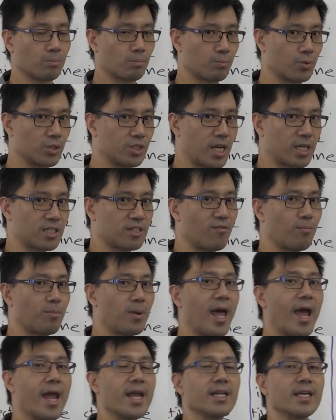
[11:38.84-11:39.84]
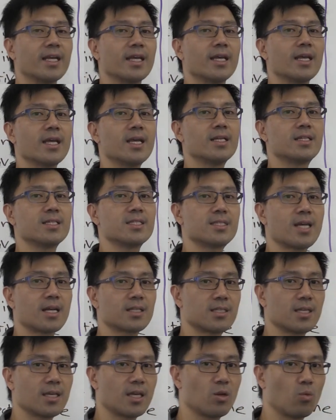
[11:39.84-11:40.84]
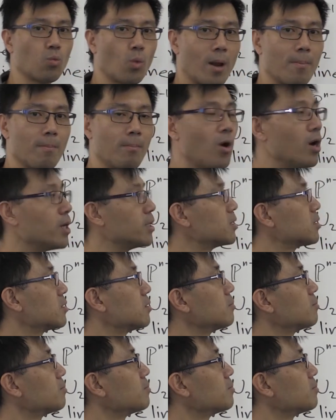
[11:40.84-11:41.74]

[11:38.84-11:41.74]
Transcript: projective plane intersect in one point.